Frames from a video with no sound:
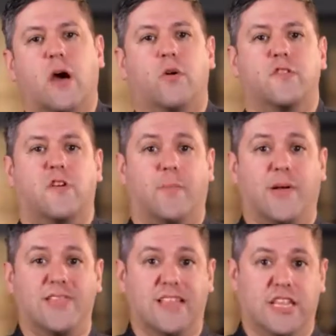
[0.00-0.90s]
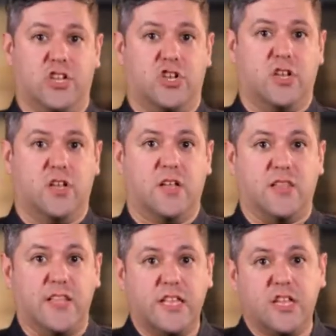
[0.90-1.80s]
I want to talk about lineage.
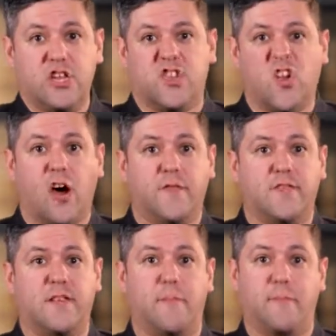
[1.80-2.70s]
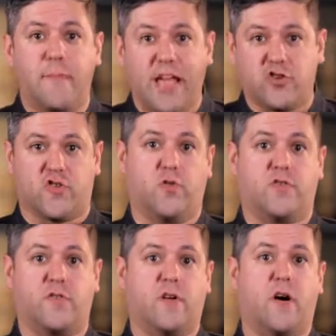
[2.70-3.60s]
Lineage is often a major
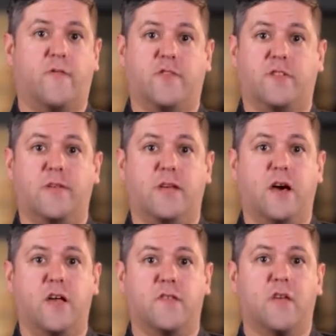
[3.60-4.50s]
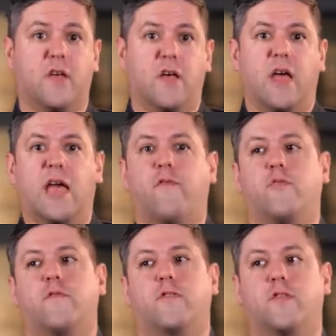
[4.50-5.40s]
source of conflict because
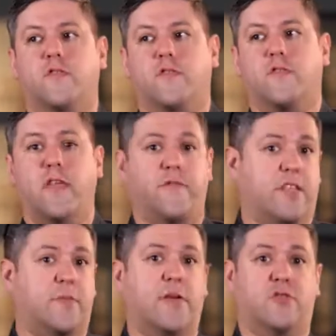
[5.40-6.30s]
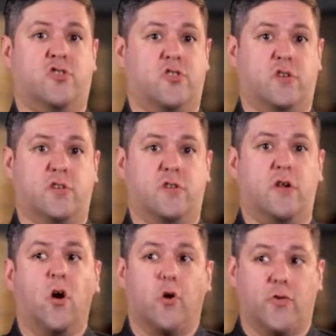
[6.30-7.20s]
everyone feels they've got the better instructor,
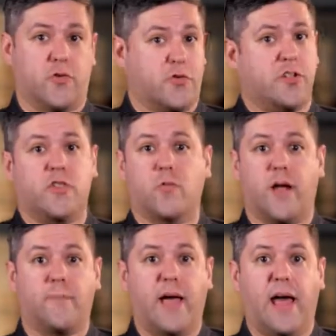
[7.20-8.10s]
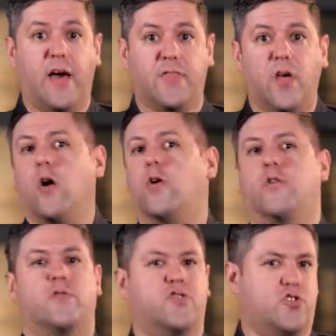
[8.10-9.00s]
or they're learning on the right path, or
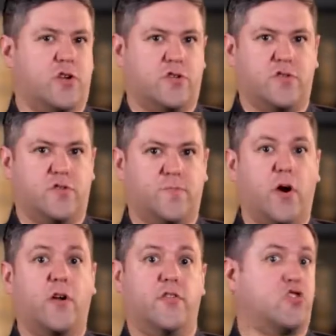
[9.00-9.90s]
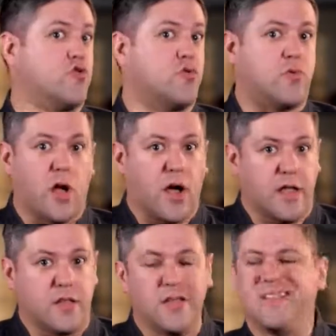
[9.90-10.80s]
their instructor's part of the true
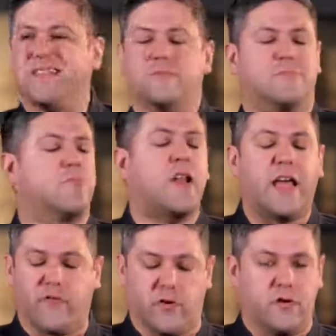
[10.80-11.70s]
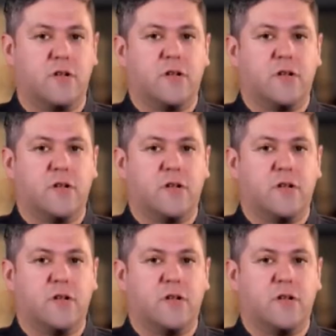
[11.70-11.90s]
line, whatever.